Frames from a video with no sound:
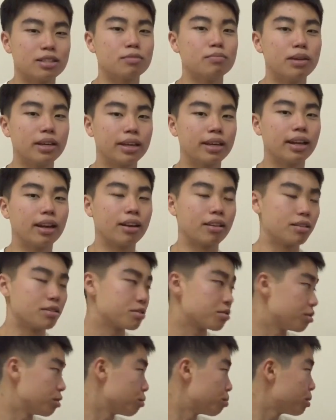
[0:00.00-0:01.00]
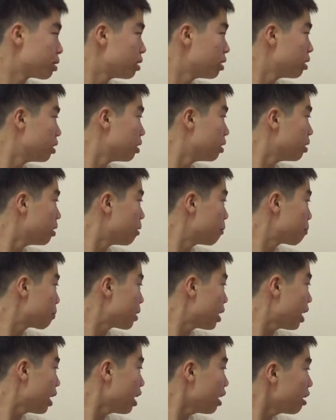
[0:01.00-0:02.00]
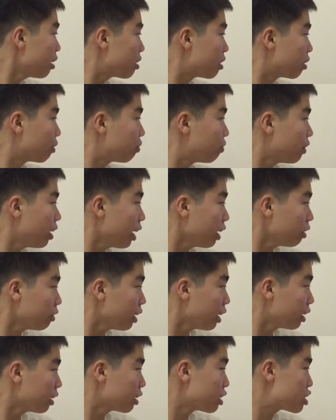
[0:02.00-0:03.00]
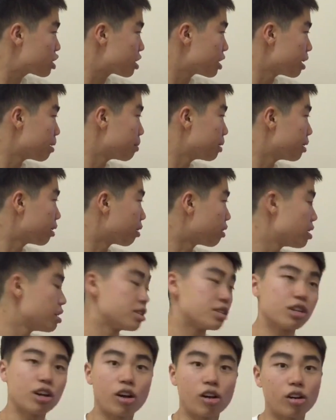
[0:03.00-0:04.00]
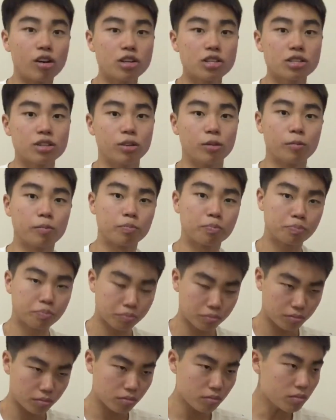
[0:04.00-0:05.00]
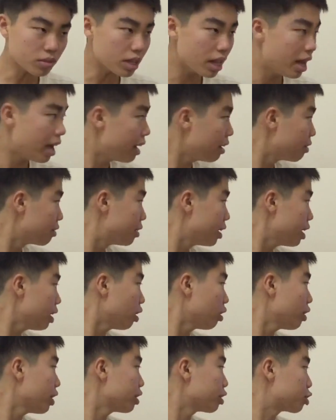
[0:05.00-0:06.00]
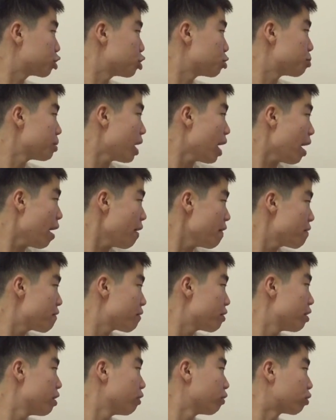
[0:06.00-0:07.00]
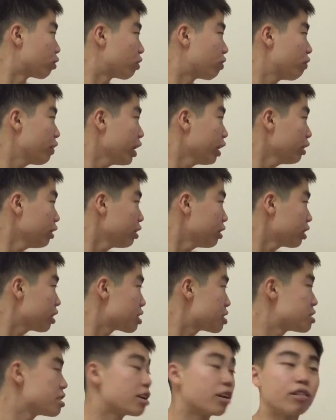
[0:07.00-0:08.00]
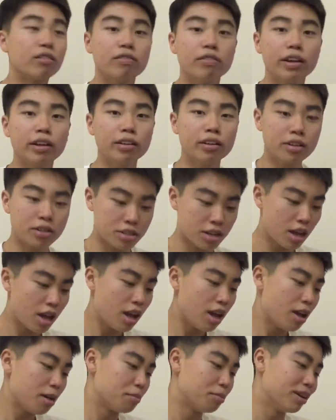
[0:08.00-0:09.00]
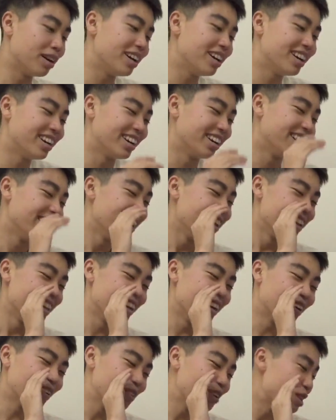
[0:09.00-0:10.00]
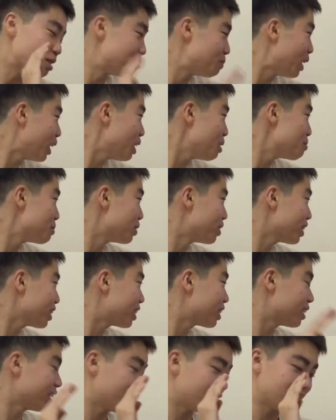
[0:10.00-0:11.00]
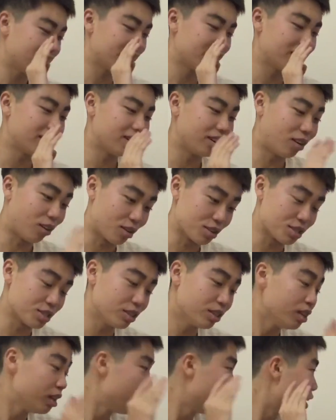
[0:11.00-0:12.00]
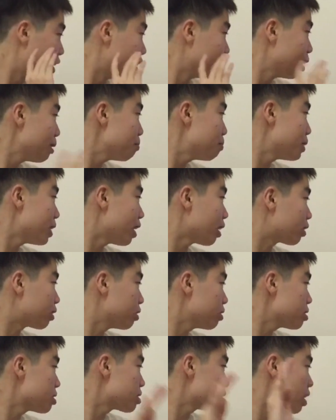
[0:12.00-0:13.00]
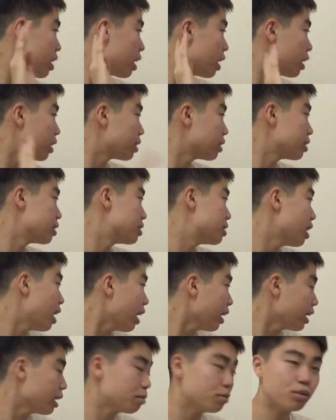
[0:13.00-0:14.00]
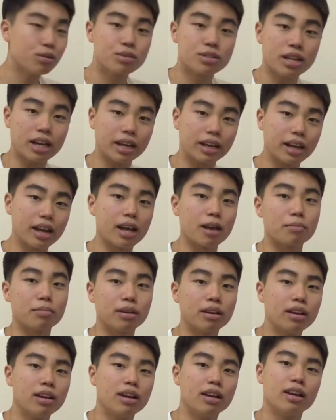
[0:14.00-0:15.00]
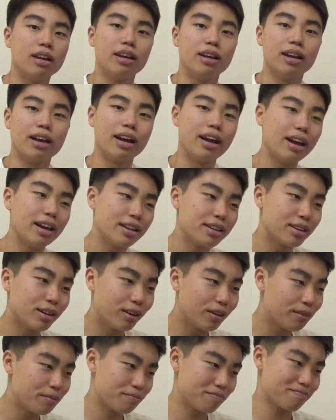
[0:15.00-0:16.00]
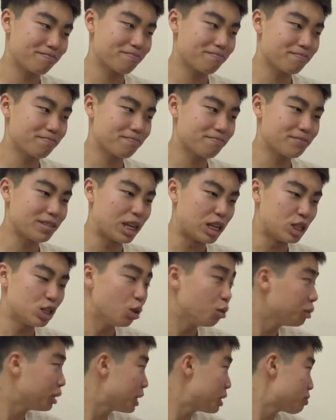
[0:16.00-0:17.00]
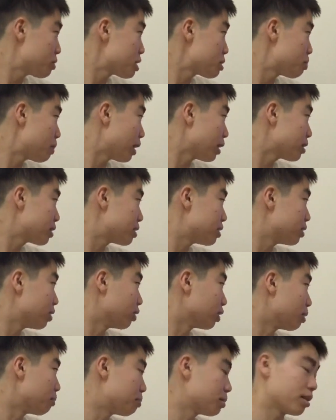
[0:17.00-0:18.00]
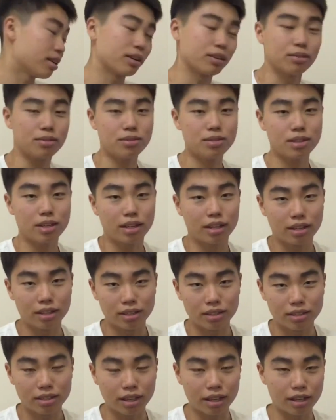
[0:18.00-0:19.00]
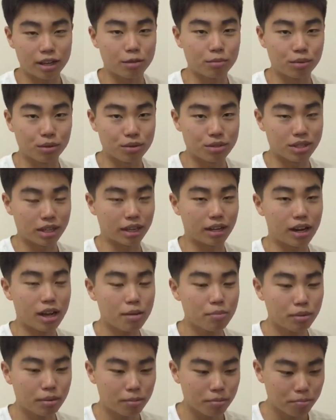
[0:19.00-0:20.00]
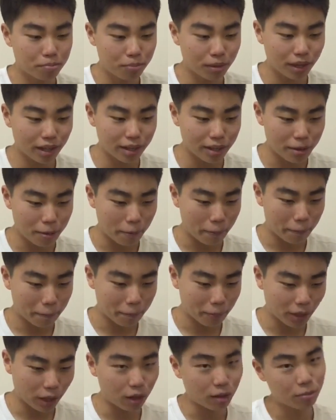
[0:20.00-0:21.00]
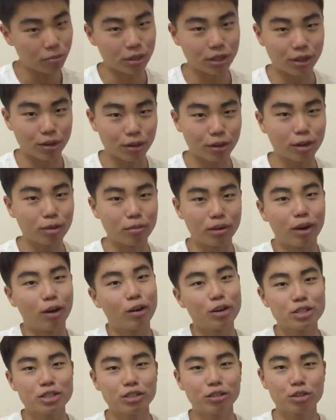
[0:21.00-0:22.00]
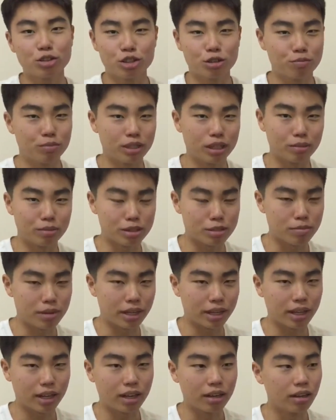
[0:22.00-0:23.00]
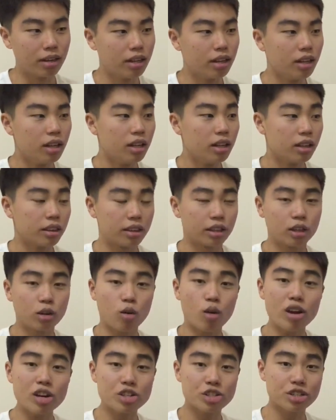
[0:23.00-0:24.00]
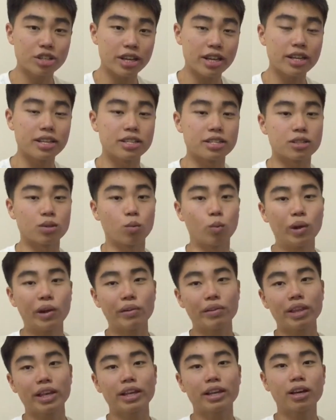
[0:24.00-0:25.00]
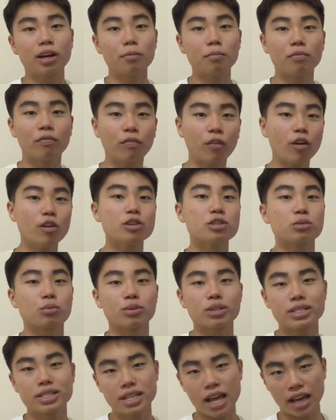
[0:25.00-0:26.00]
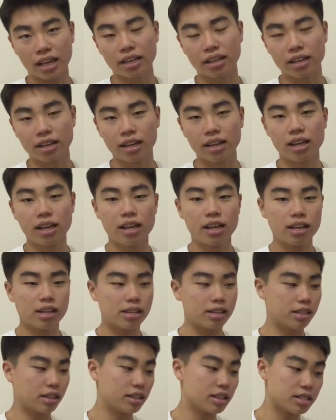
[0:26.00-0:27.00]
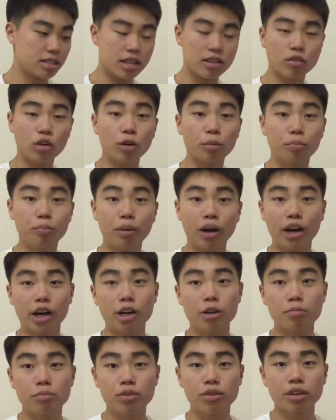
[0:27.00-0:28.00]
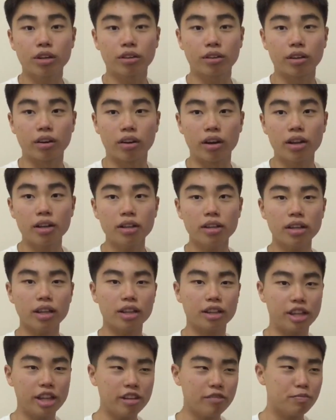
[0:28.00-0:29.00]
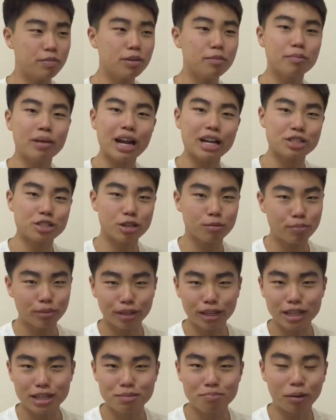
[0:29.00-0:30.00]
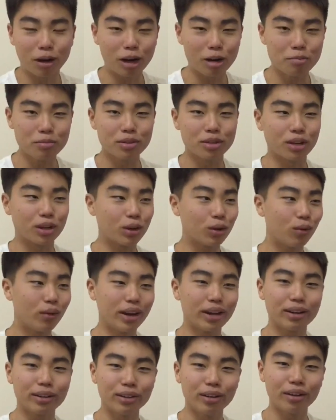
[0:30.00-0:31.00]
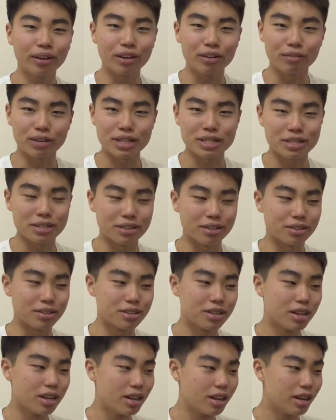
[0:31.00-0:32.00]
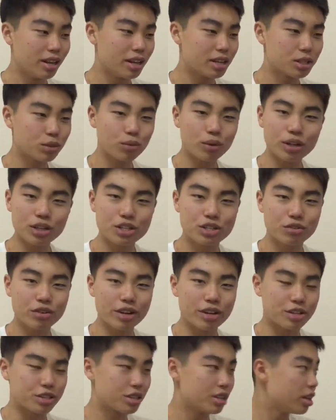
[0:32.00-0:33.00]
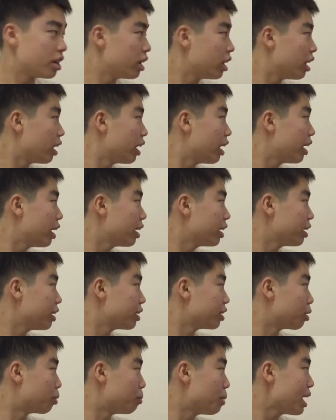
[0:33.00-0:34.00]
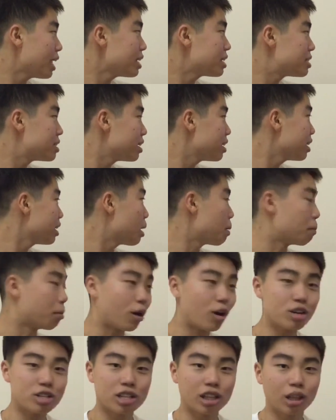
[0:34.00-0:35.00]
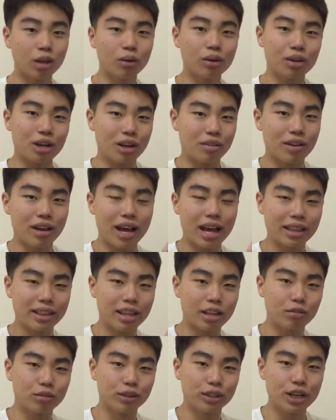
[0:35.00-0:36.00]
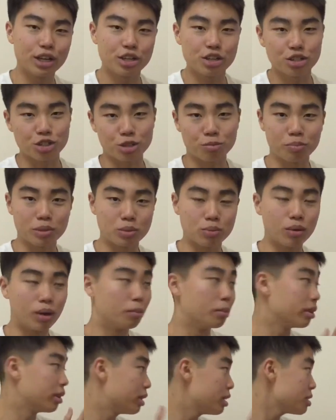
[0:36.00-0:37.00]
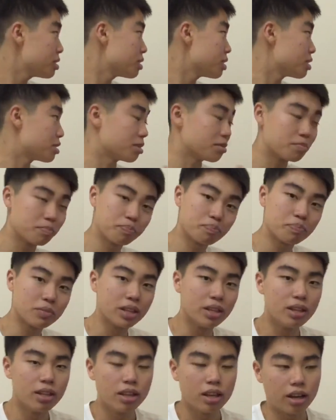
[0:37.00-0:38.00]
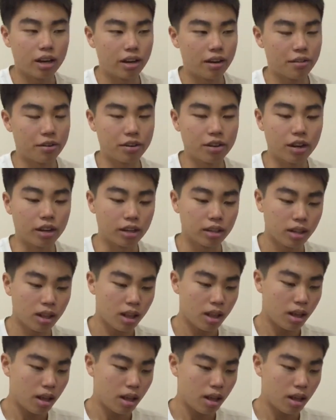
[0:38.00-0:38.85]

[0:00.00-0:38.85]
to make it out of this group. And the final English team here is Arsenal. And they are in Group F for failure, because they are failures. But they're with Bayern Munich, Arsenal, Olympiacos, and Dynamo Zagreb. And no disrespect to Olympiacos and Dynamo Zagreb, but, come on, Arsenal should be able to make it out. The question is, will they come 1st or 2nd? Because they've got Bayern Munich there, and they've been matched up against Bayern Munich quite a lot in recent years. It's quite strange. And, Man City and Barcelona have had that relationship as well, but this season, they're not.